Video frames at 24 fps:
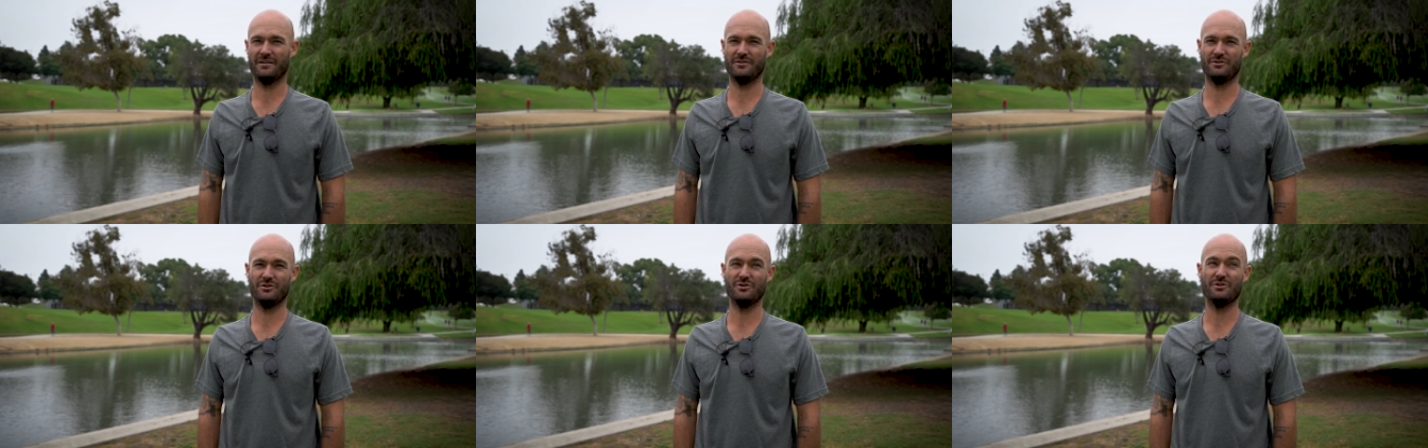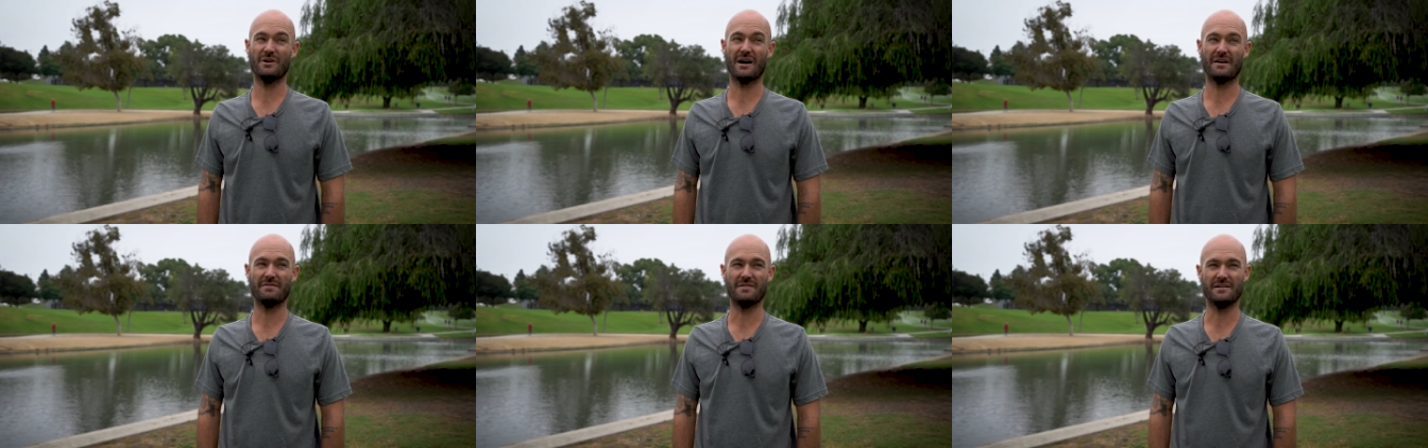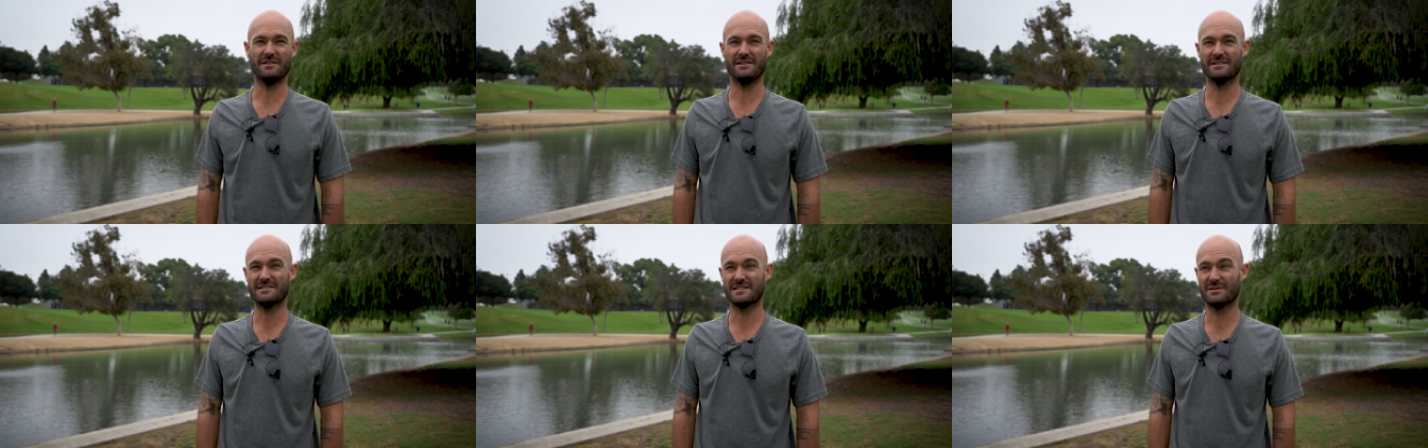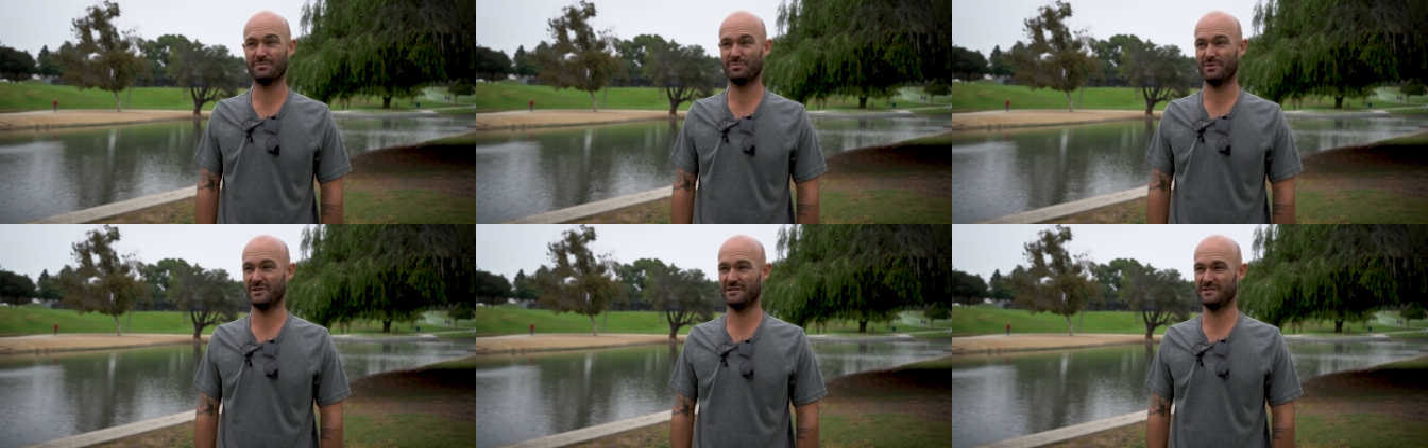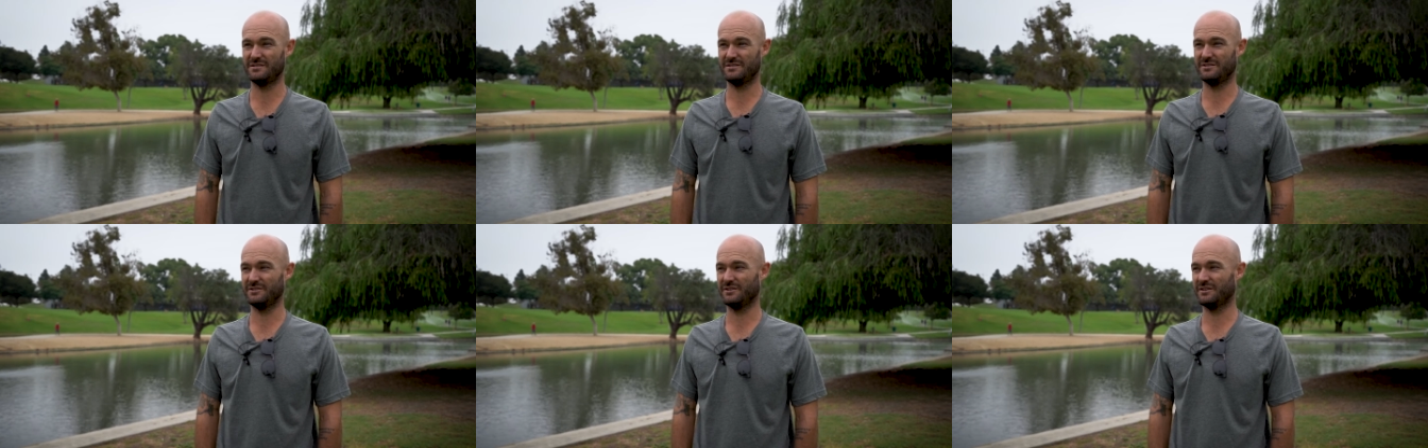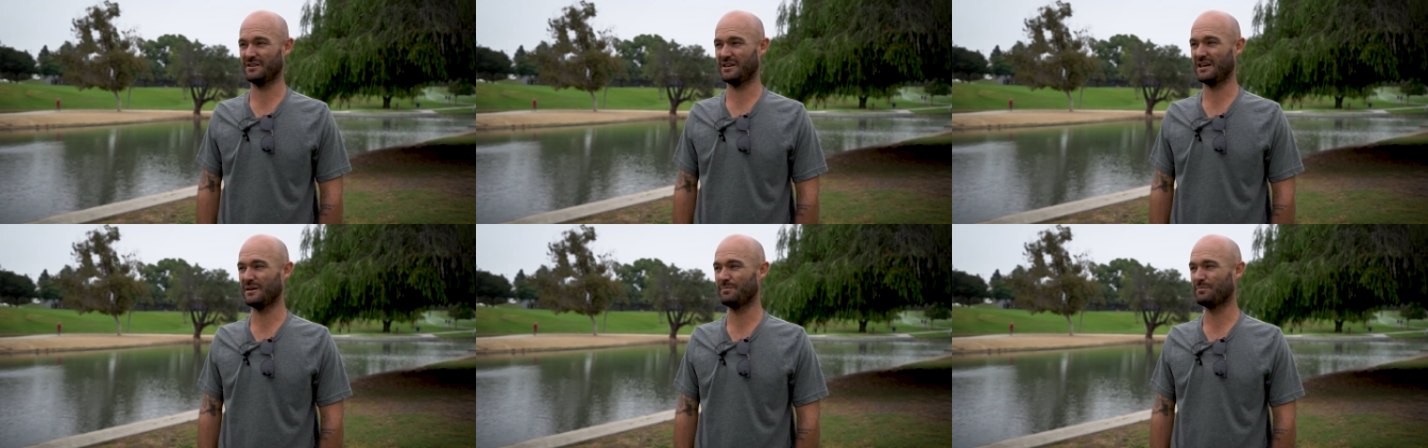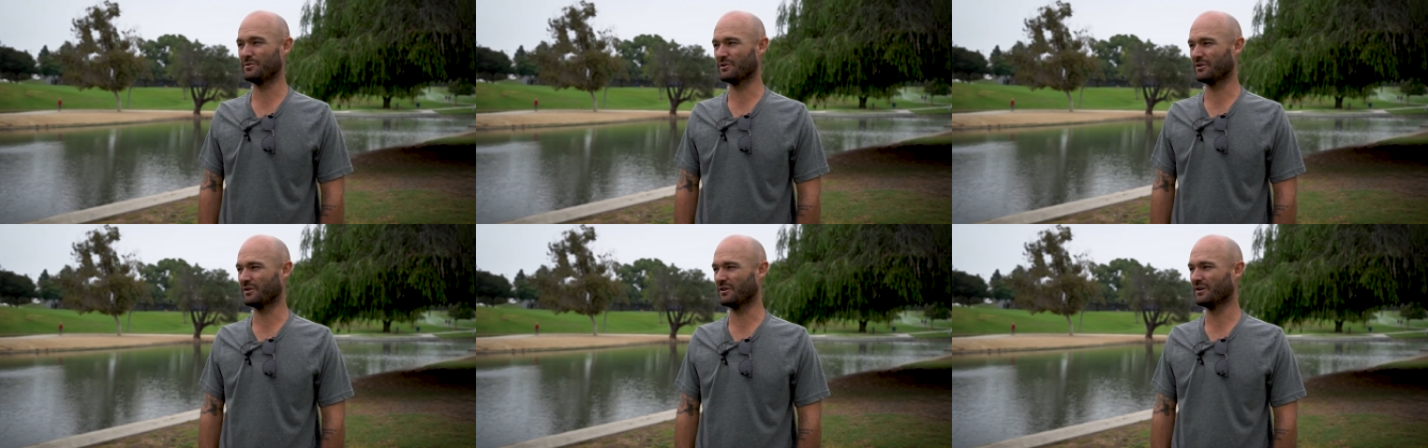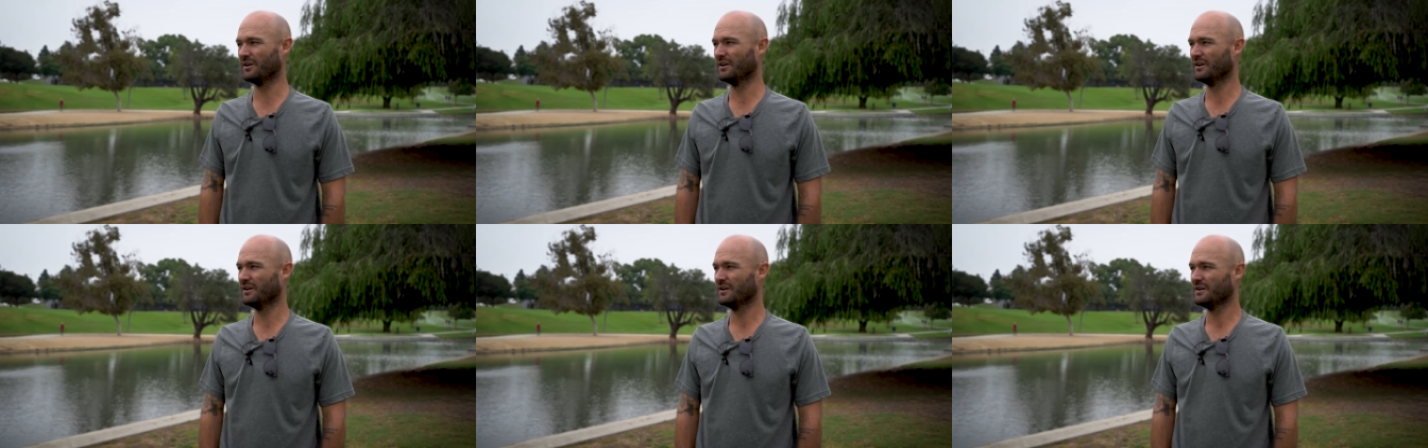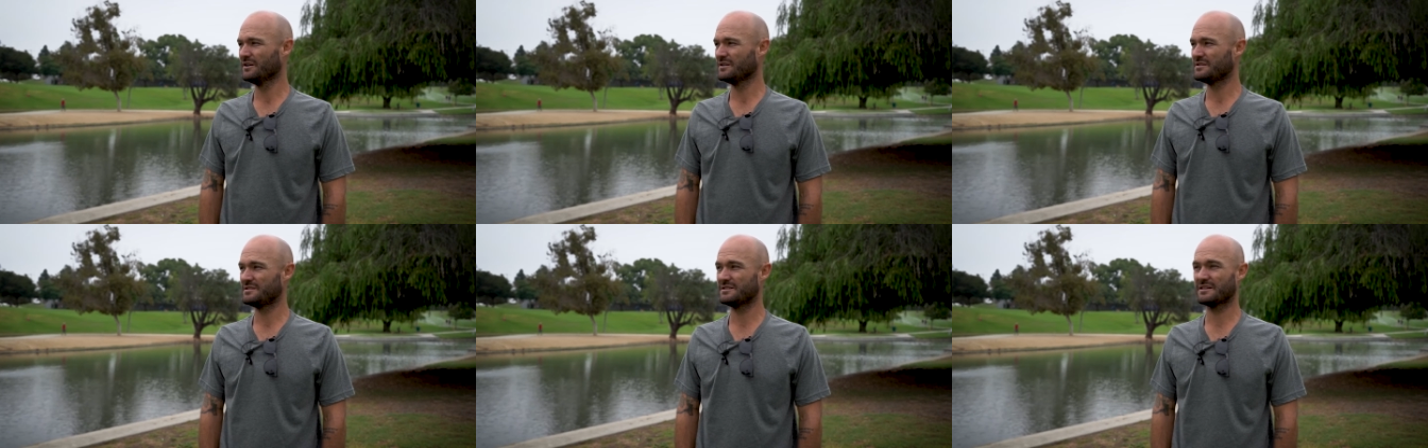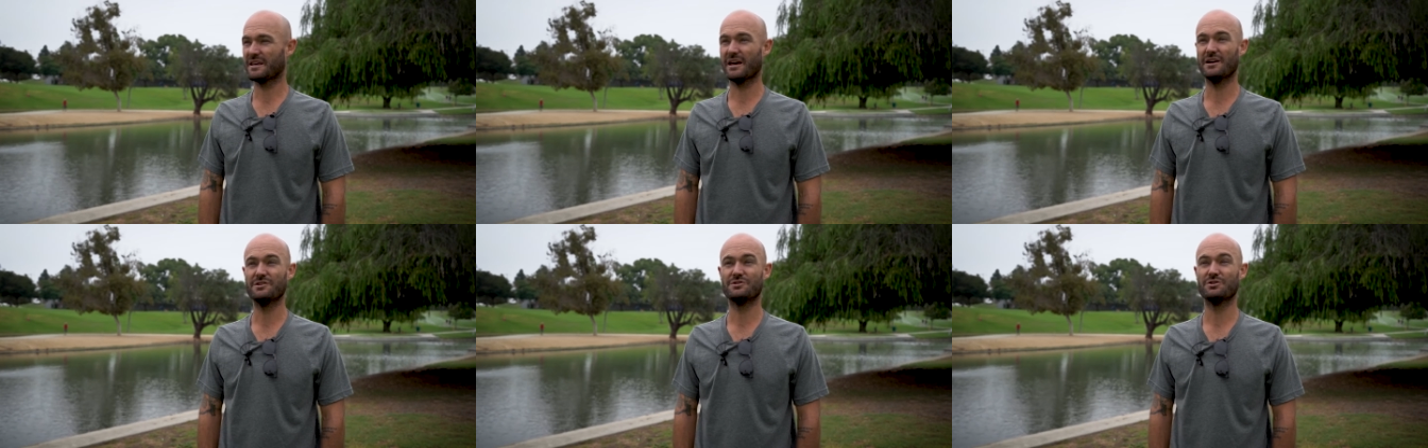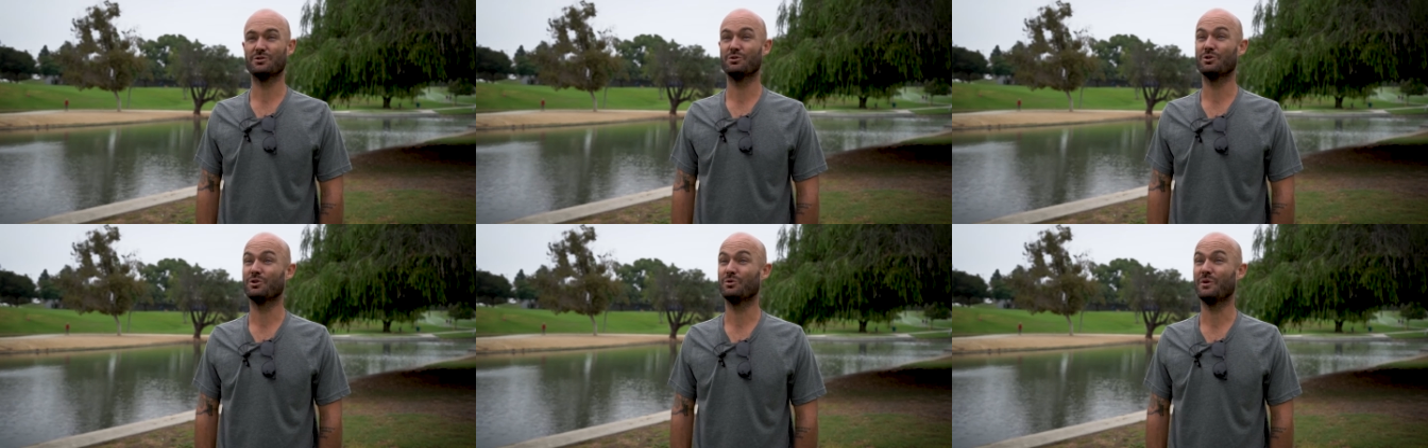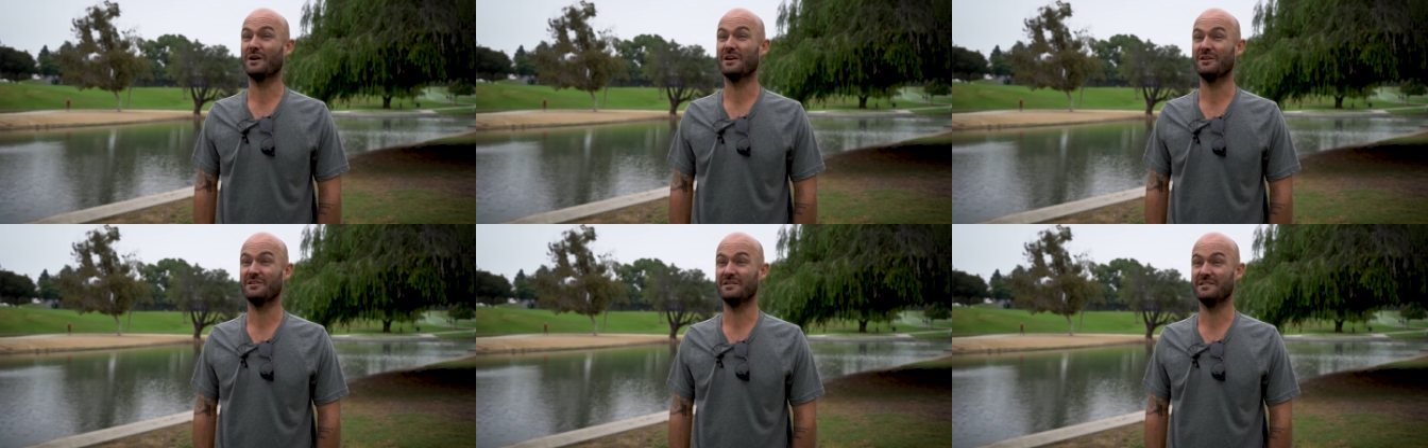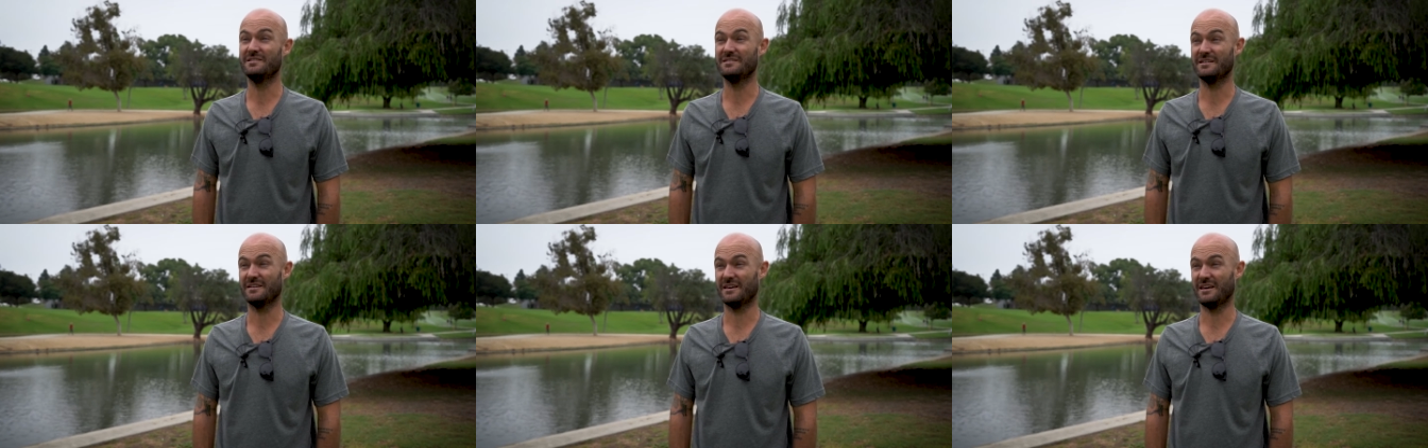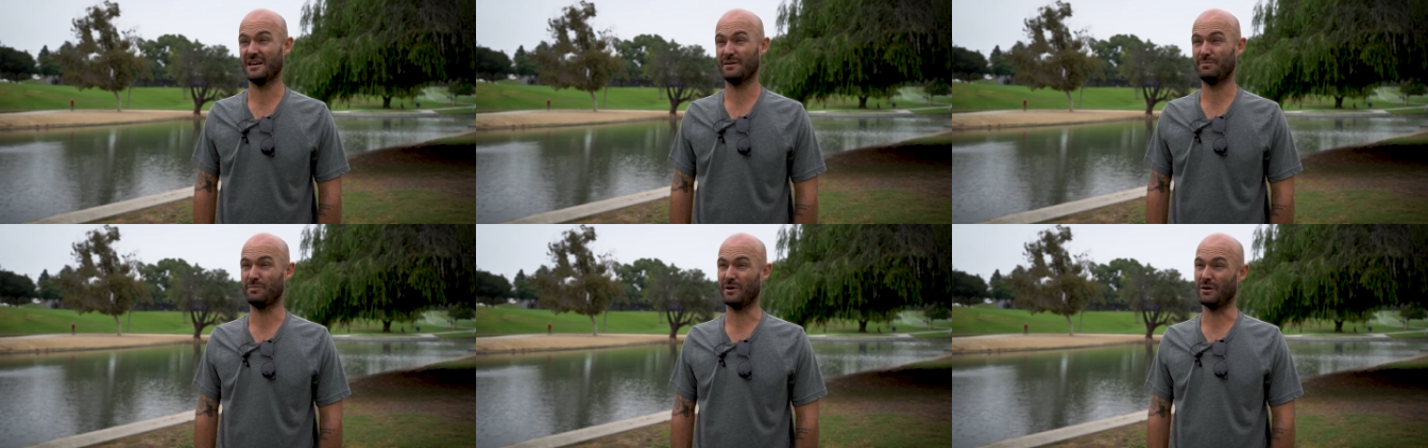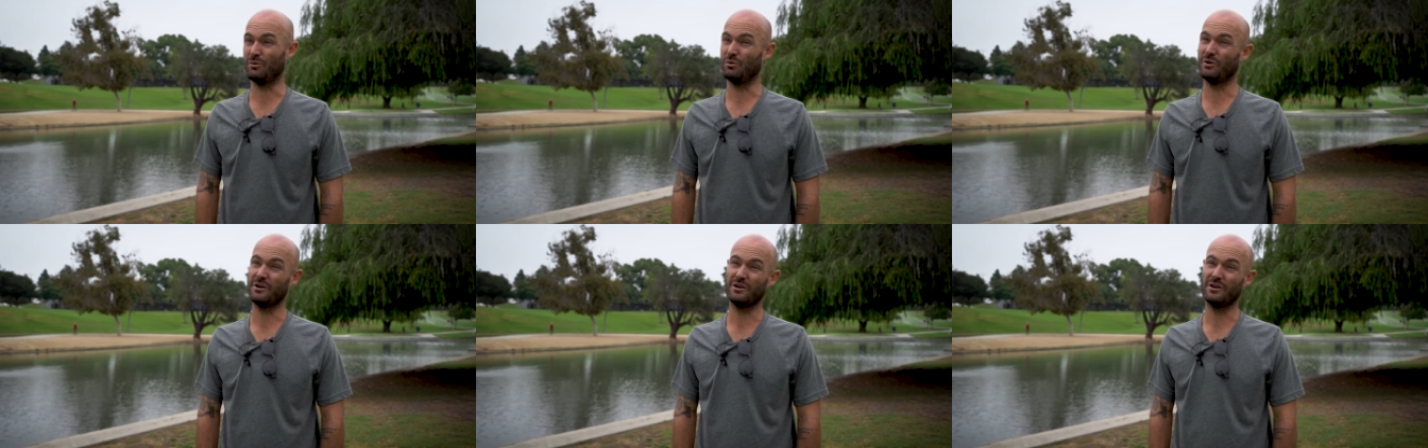Do you have the discipline to keep your schedule the way you need to keep it?